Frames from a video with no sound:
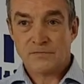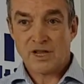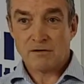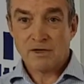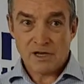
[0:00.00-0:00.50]

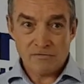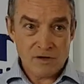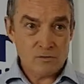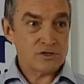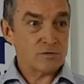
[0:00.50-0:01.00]
Now,
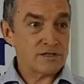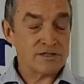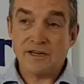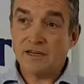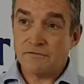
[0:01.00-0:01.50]
if I was to
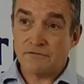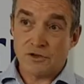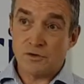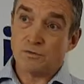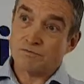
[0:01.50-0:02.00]
ask any of
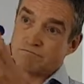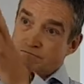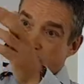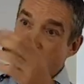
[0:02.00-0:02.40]
you